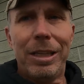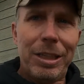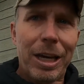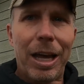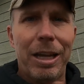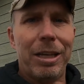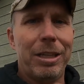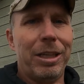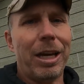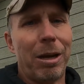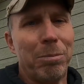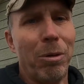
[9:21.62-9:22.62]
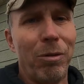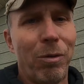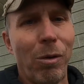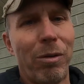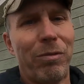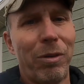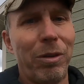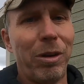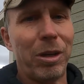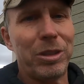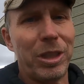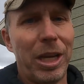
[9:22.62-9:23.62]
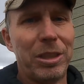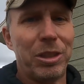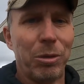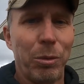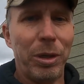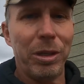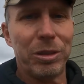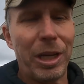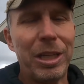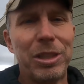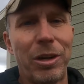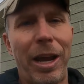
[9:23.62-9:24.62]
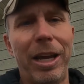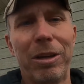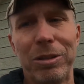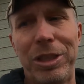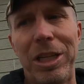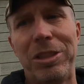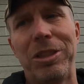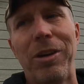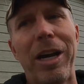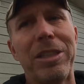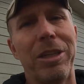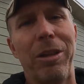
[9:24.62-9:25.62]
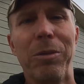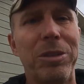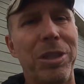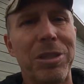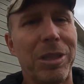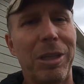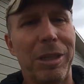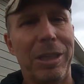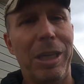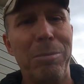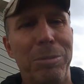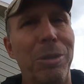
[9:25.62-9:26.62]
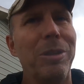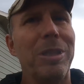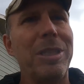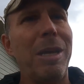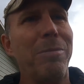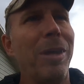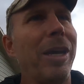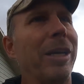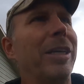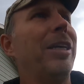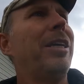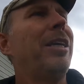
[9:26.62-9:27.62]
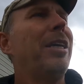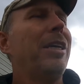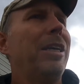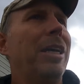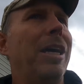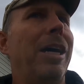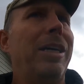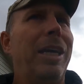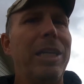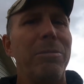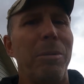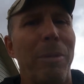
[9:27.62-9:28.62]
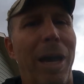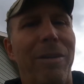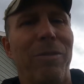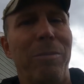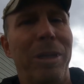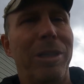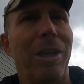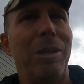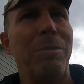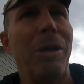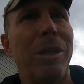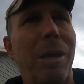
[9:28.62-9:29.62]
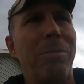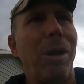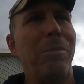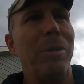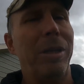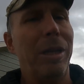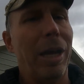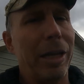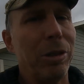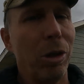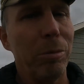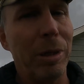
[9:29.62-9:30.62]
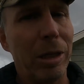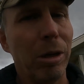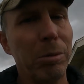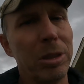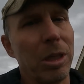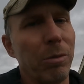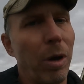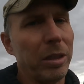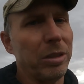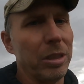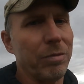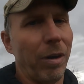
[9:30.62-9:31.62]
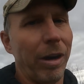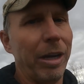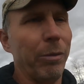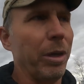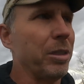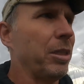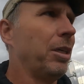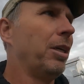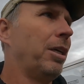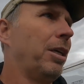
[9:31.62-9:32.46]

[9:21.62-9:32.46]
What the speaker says: you gotta pull forward further, change your wheel, change your angle, change your direction. Otherwise you just couldn't keep doing the same thing. He's gonna be mad for me telling you about that part, but I told him that nobody's gonna watch this far anyways.